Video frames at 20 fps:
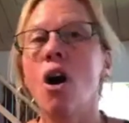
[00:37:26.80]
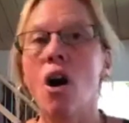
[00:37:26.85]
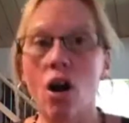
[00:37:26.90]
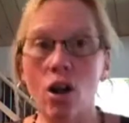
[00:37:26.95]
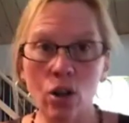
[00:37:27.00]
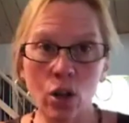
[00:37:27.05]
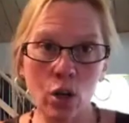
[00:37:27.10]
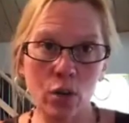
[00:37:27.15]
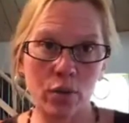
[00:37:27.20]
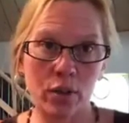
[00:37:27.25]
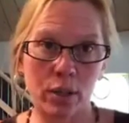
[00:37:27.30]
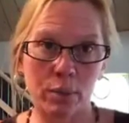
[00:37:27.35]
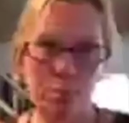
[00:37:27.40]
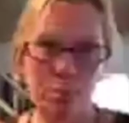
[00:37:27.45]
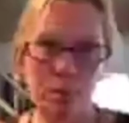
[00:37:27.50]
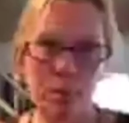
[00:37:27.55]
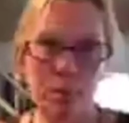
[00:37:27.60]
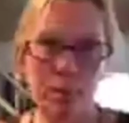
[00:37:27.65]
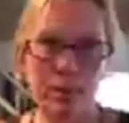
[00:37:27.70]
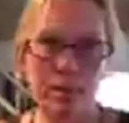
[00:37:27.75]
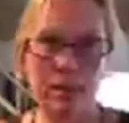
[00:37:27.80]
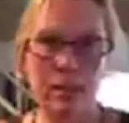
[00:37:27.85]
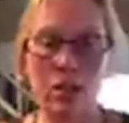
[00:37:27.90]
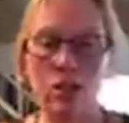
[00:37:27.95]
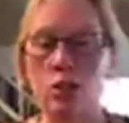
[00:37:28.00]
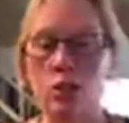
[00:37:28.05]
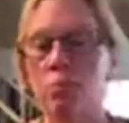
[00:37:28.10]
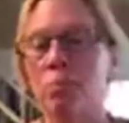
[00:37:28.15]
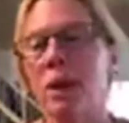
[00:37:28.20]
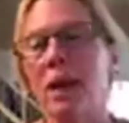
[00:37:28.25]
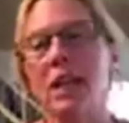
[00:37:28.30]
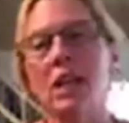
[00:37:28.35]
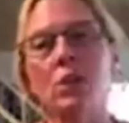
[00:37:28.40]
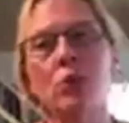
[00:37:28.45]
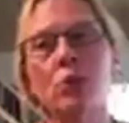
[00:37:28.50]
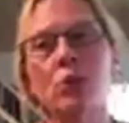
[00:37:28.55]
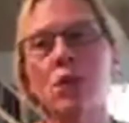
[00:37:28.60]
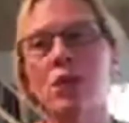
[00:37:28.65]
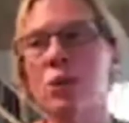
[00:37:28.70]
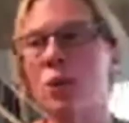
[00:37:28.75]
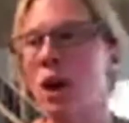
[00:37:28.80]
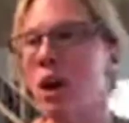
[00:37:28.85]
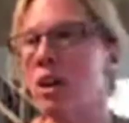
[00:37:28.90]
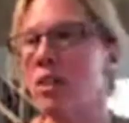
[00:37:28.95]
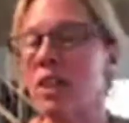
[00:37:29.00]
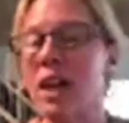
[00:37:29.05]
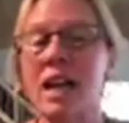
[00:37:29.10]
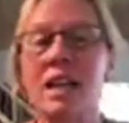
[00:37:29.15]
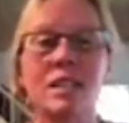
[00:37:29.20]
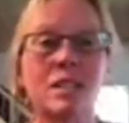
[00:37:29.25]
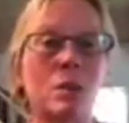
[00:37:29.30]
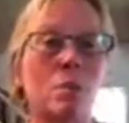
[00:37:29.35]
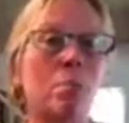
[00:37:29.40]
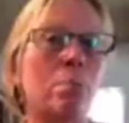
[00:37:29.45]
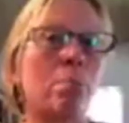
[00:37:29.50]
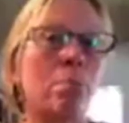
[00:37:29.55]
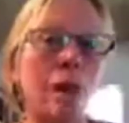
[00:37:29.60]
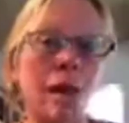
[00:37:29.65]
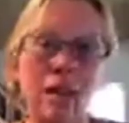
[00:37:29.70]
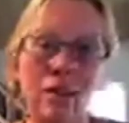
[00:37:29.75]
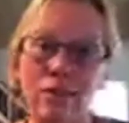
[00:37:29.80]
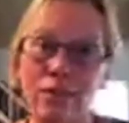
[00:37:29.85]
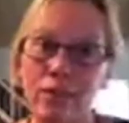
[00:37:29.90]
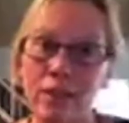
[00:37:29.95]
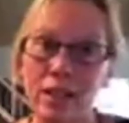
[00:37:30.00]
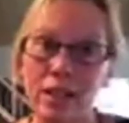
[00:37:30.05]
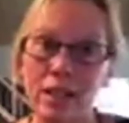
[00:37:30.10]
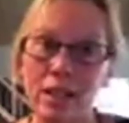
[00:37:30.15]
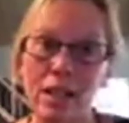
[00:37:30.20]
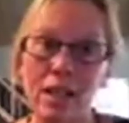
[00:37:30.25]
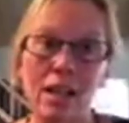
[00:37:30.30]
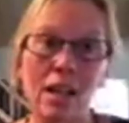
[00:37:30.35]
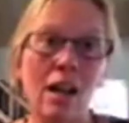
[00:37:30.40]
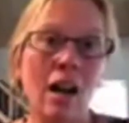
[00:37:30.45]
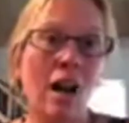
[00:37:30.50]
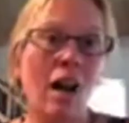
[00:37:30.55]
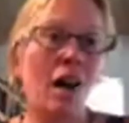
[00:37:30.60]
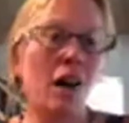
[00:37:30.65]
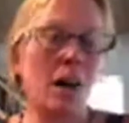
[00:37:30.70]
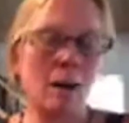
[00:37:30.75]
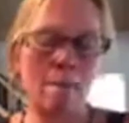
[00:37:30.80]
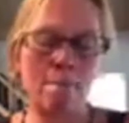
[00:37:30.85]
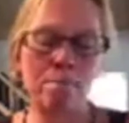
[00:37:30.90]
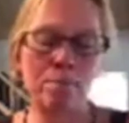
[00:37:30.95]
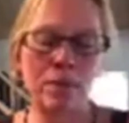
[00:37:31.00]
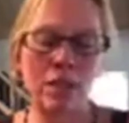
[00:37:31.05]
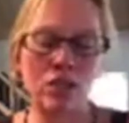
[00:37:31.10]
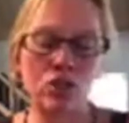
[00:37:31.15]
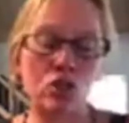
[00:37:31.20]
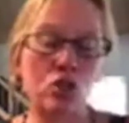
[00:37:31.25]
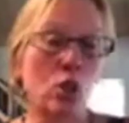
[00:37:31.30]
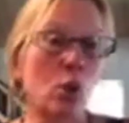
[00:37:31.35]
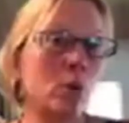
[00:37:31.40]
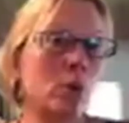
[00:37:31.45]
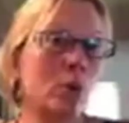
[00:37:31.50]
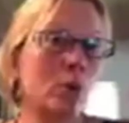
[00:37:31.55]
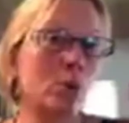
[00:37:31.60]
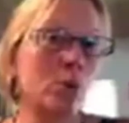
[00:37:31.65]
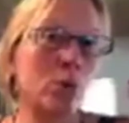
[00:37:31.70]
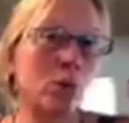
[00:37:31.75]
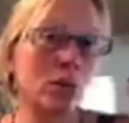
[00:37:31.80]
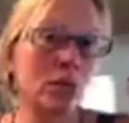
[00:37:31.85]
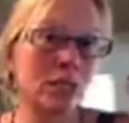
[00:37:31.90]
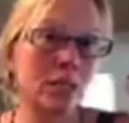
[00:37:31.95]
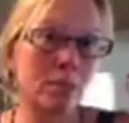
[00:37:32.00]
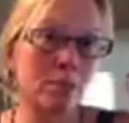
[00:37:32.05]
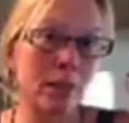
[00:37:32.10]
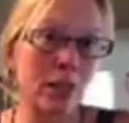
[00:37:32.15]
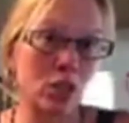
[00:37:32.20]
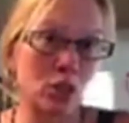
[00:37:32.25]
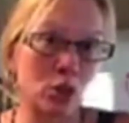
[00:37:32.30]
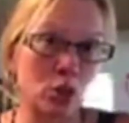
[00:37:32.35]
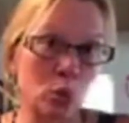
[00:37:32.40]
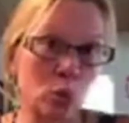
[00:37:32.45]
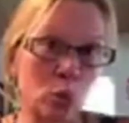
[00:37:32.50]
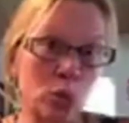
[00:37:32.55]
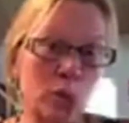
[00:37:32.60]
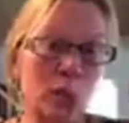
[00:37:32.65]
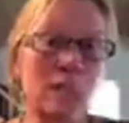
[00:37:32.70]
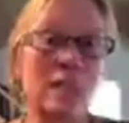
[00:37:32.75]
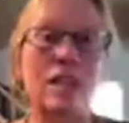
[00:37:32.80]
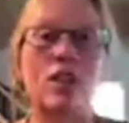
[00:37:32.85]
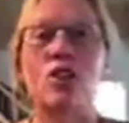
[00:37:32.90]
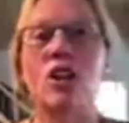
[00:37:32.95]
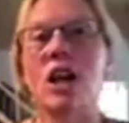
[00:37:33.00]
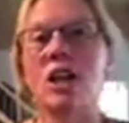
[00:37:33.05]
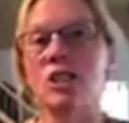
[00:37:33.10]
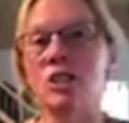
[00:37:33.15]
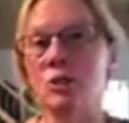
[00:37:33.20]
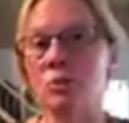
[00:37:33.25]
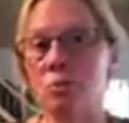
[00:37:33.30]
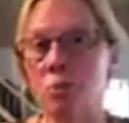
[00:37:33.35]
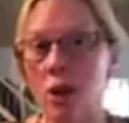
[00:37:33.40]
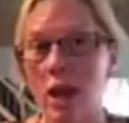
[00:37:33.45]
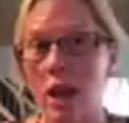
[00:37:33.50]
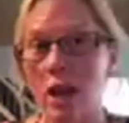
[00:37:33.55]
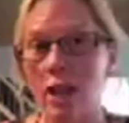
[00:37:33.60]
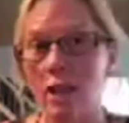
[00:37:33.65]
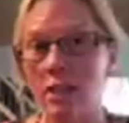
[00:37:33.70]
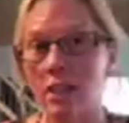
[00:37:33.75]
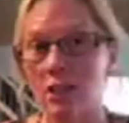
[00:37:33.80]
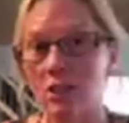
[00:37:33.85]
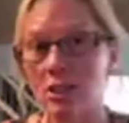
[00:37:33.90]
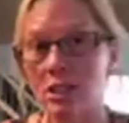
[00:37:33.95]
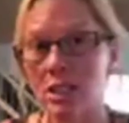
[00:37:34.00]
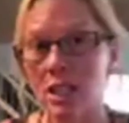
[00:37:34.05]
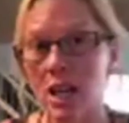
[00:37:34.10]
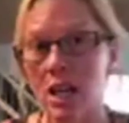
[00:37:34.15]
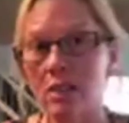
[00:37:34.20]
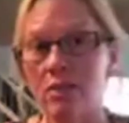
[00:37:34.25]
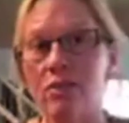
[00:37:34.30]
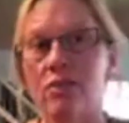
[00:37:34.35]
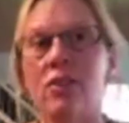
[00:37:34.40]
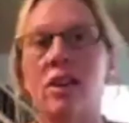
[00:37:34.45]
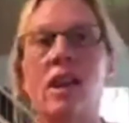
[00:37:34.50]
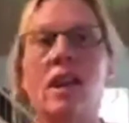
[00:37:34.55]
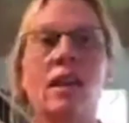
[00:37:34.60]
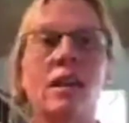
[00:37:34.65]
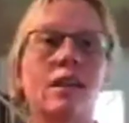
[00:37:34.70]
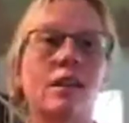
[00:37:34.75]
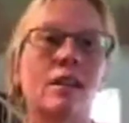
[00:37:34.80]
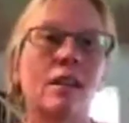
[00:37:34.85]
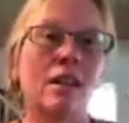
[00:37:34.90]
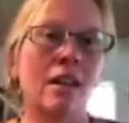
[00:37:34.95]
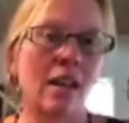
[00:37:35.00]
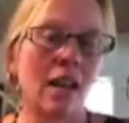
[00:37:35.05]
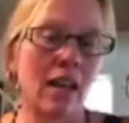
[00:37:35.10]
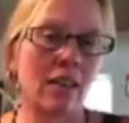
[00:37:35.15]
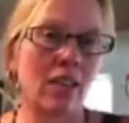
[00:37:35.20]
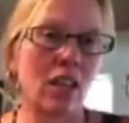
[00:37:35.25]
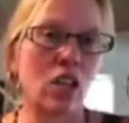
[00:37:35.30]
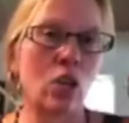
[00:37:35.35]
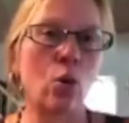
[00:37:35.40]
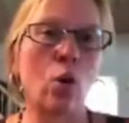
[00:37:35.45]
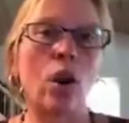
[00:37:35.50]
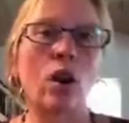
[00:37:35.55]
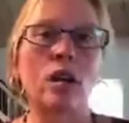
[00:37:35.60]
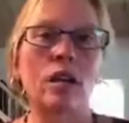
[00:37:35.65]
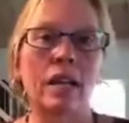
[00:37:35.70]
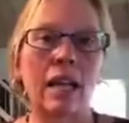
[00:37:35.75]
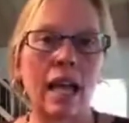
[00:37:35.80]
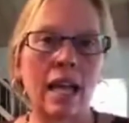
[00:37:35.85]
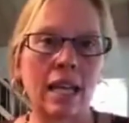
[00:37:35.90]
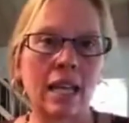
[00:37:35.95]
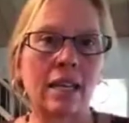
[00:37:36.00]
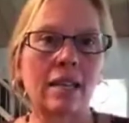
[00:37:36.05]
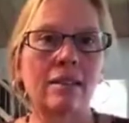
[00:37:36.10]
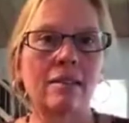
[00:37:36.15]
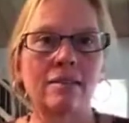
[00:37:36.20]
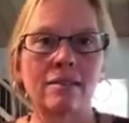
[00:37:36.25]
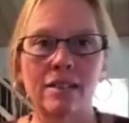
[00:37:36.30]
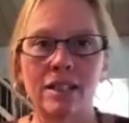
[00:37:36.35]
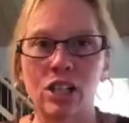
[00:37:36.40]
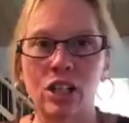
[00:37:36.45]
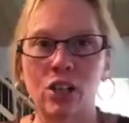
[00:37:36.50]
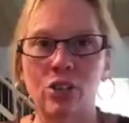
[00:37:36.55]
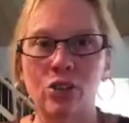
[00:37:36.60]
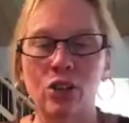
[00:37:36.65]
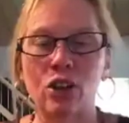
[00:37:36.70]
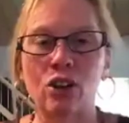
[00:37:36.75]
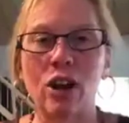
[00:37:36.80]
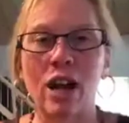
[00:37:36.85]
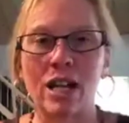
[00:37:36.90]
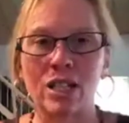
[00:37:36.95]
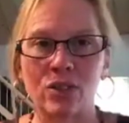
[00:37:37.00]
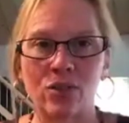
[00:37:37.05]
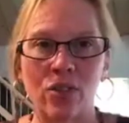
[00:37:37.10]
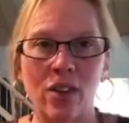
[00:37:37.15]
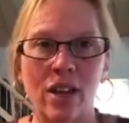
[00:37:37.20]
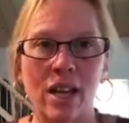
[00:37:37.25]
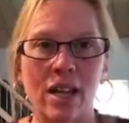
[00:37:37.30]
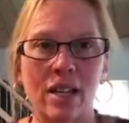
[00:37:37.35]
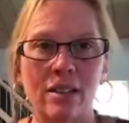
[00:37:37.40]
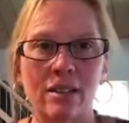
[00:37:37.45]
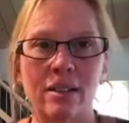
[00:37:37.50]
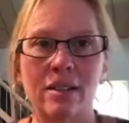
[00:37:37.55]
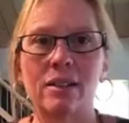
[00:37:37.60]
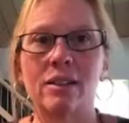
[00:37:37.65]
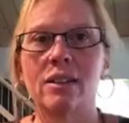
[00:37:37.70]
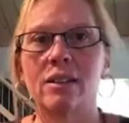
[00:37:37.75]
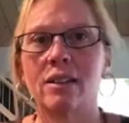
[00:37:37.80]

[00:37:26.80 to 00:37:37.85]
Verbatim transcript: all over the place. So depending where you are, that is a benefit. Um, it's just always important to make sure that they're not spraying their stuff, and, and that you are getting, you know, the grass-fed,